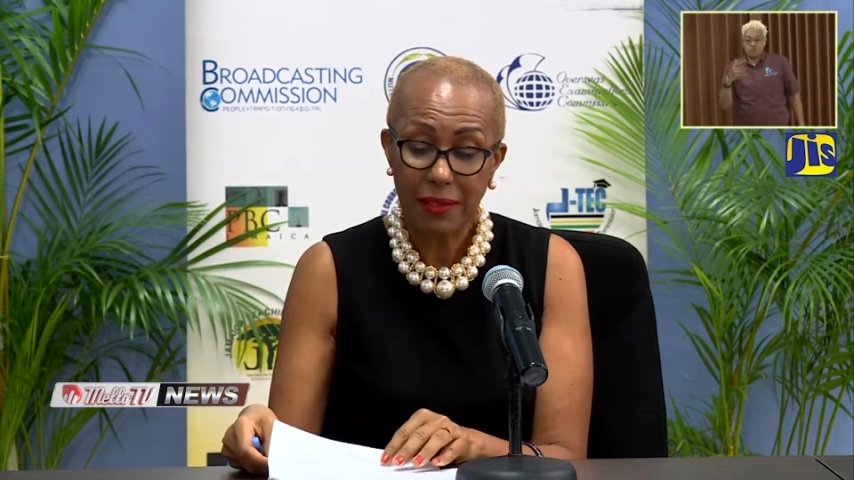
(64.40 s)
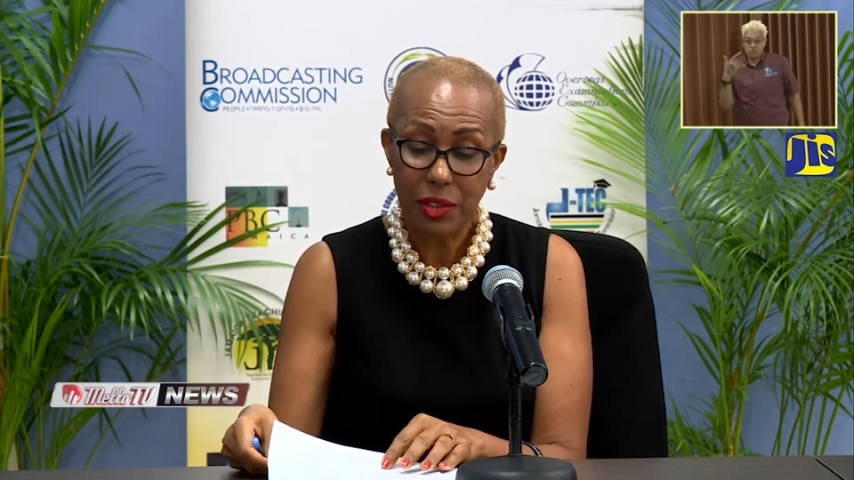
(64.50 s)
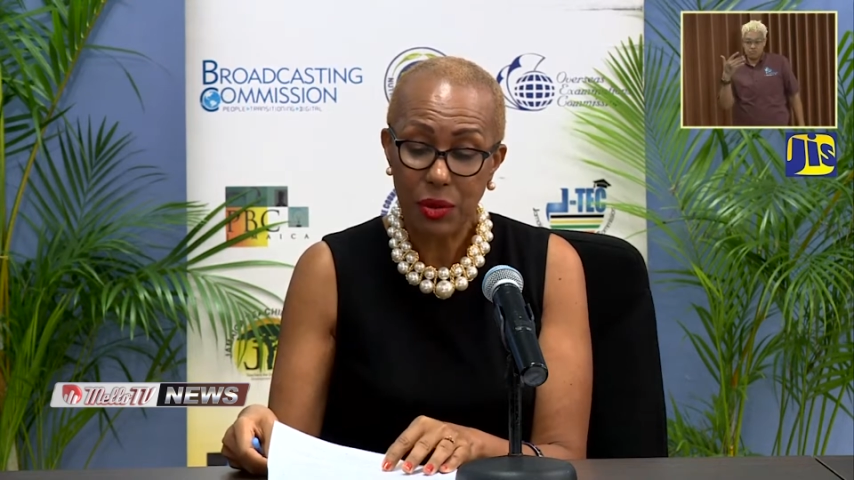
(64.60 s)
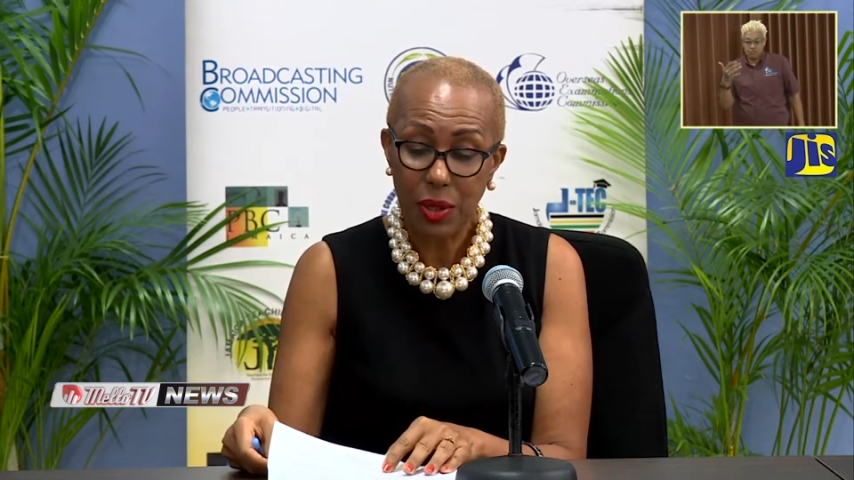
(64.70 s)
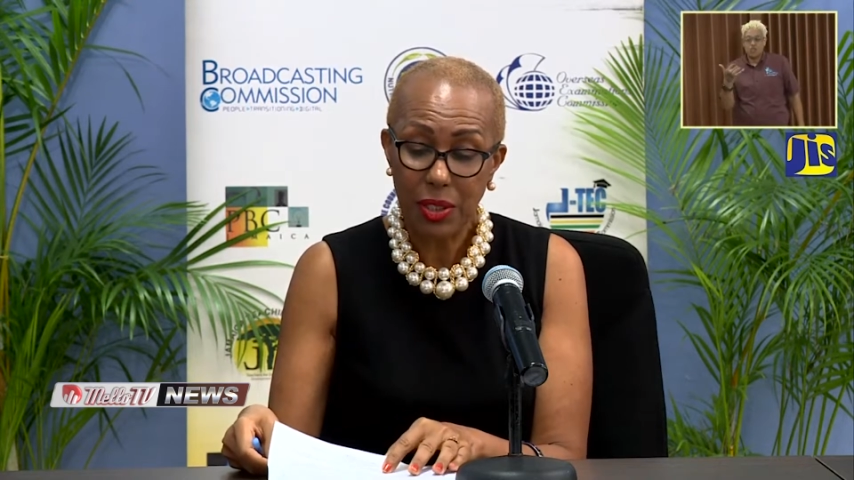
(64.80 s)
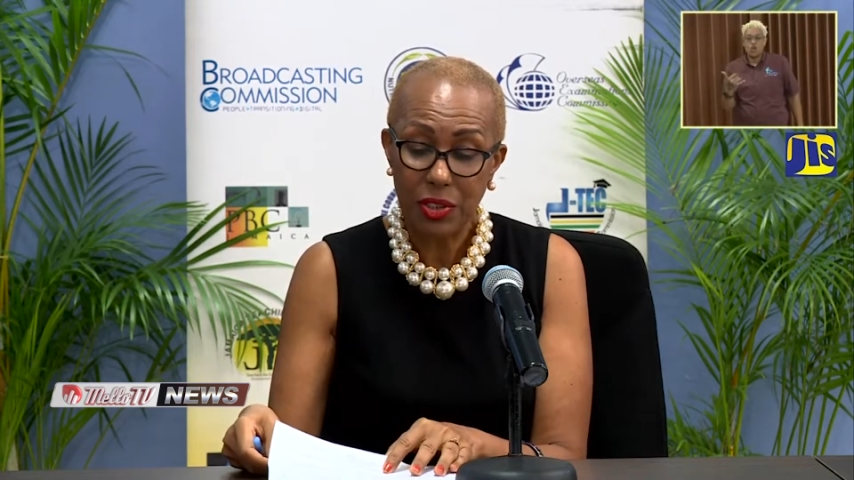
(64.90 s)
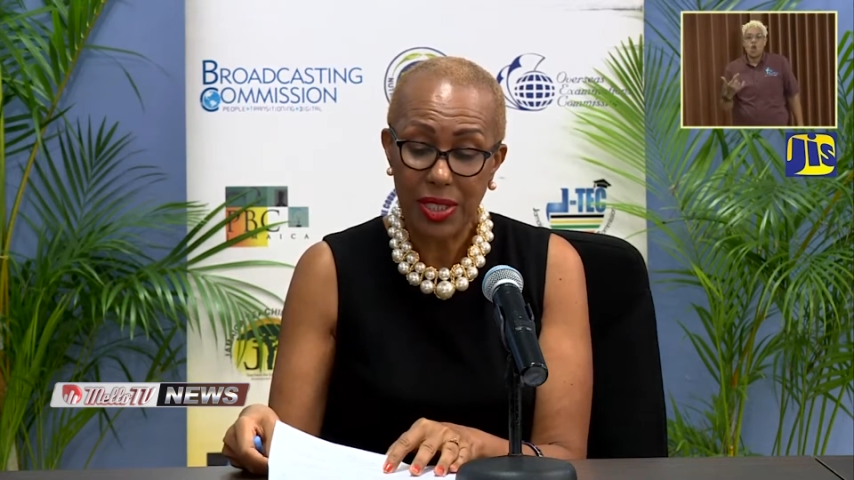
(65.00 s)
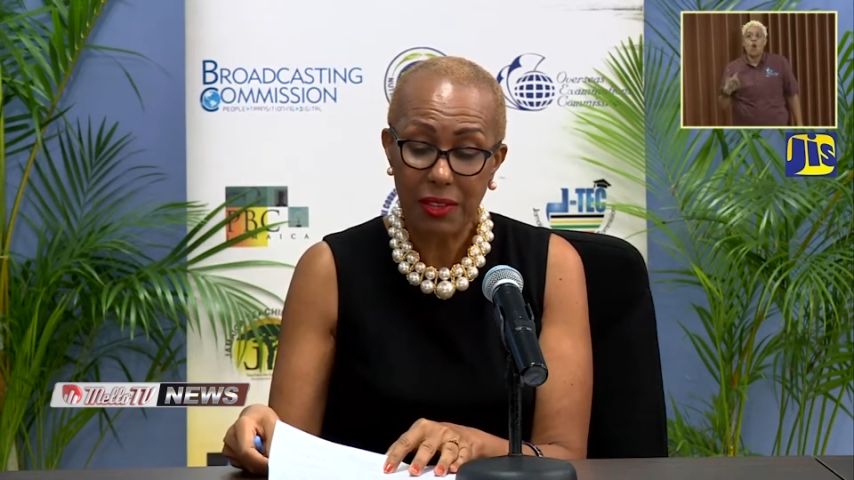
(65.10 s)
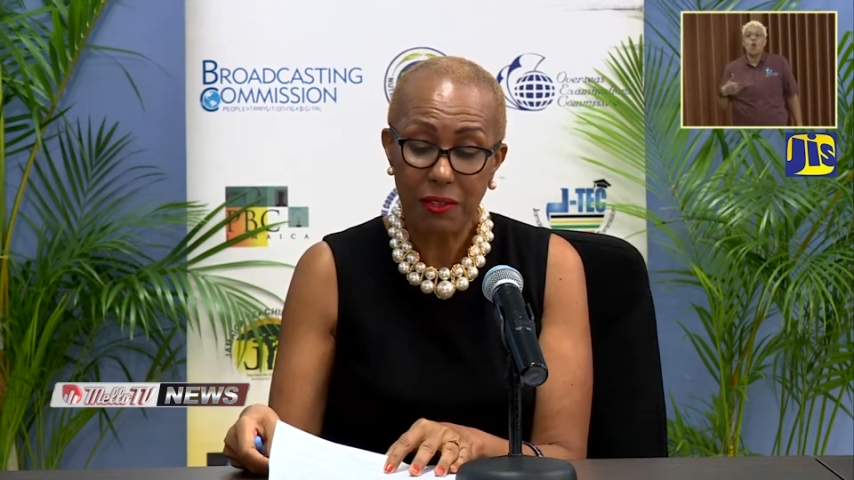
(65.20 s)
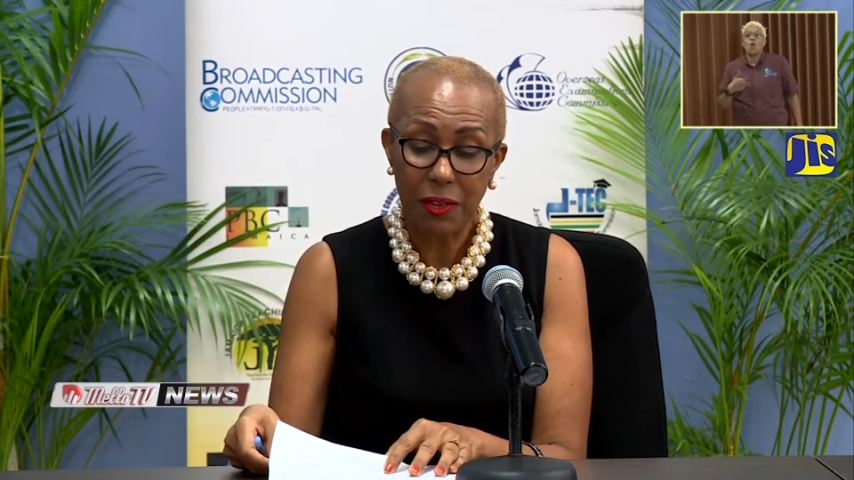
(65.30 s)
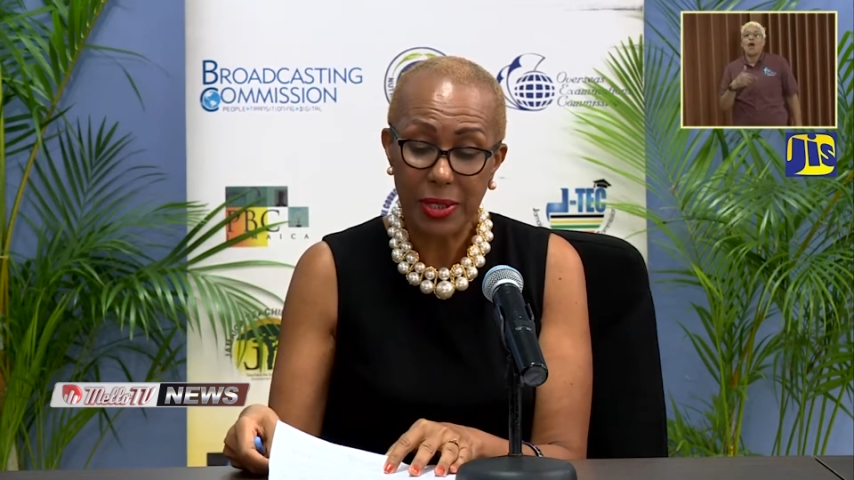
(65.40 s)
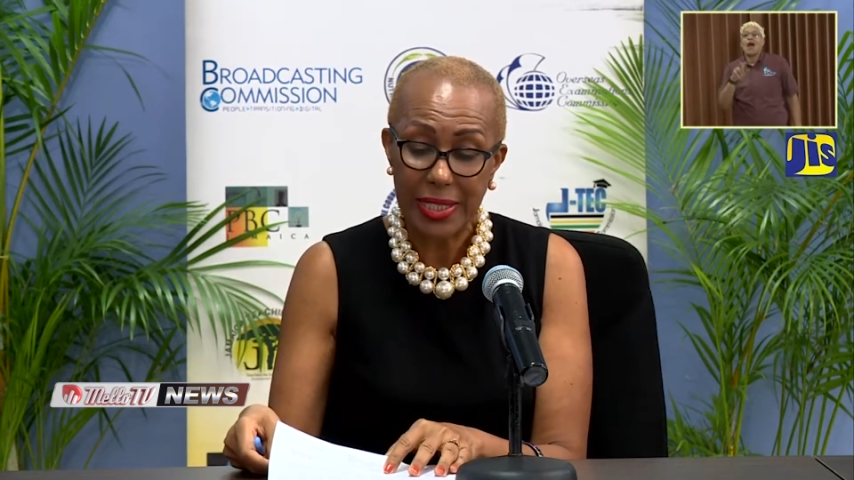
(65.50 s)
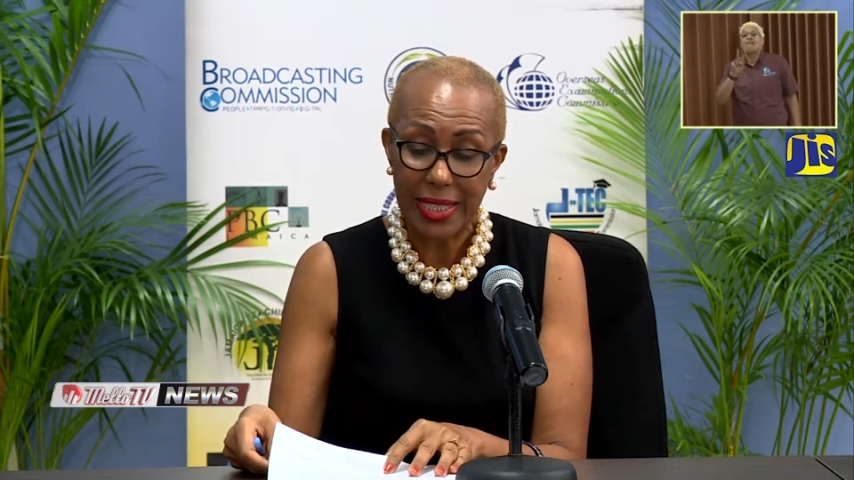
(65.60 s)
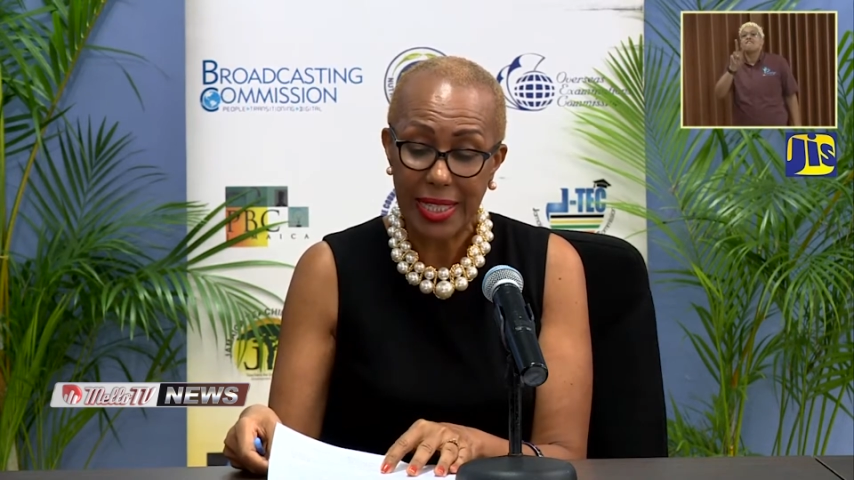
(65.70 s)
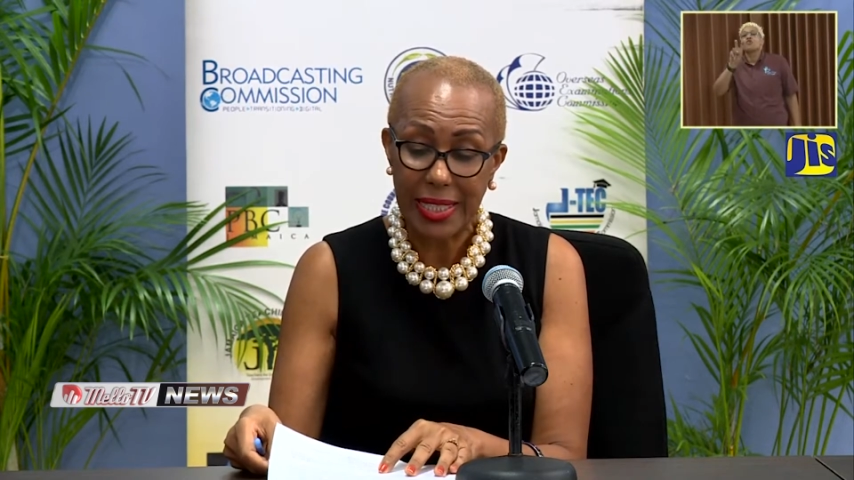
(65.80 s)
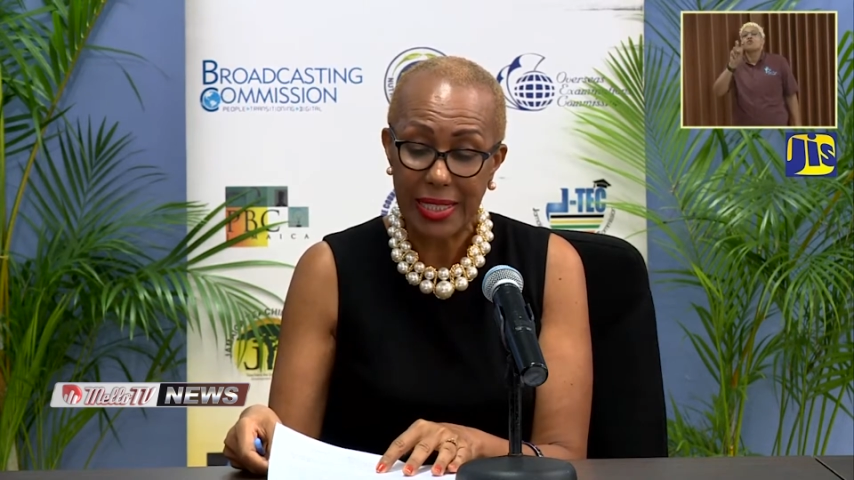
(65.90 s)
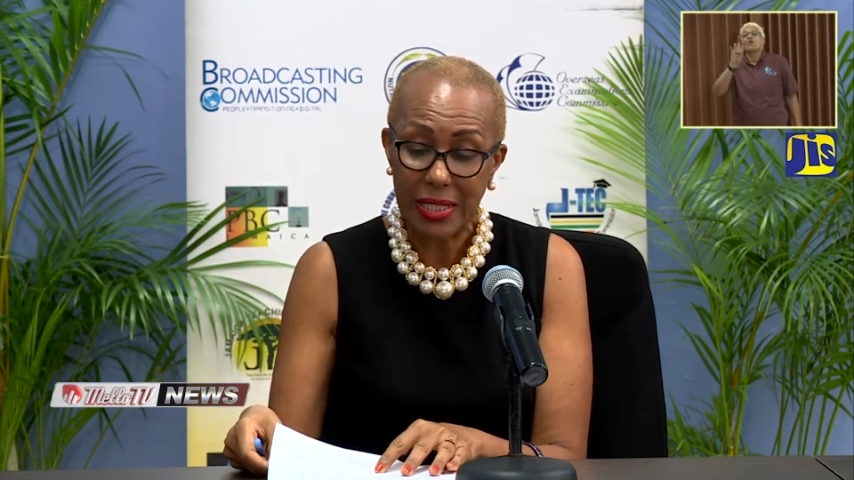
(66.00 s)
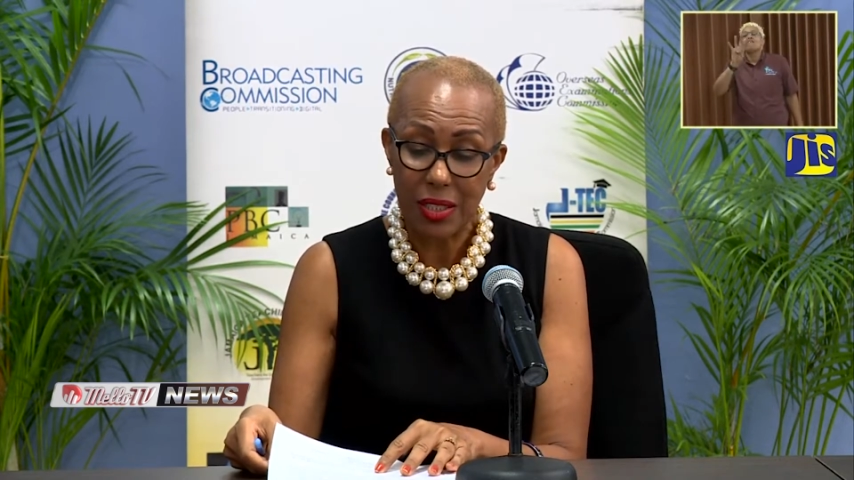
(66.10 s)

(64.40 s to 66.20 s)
to the 137